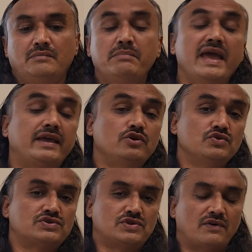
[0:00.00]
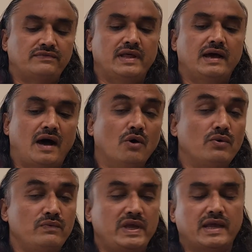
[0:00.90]
make use of
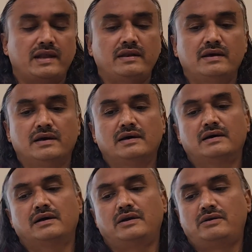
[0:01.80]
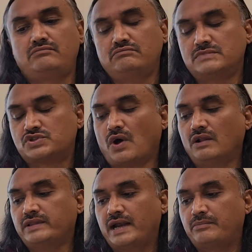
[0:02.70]
how we can
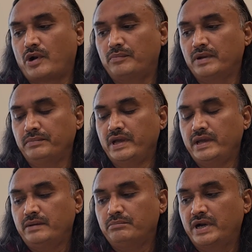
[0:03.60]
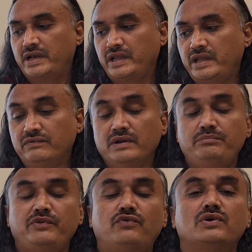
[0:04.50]
solve that problem. But
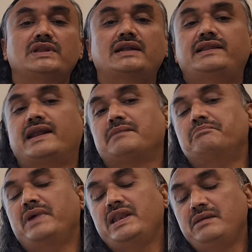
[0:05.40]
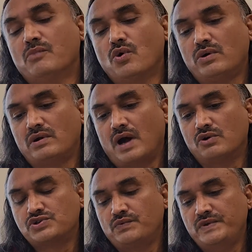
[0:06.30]
even before that, there are many more,
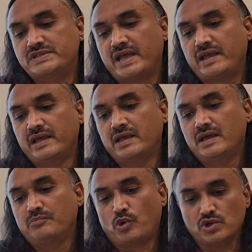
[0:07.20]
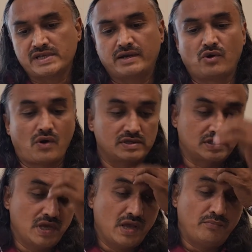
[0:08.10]
how should we say, pros and
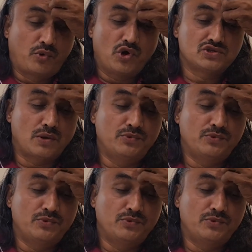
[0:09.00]
cons. Pros,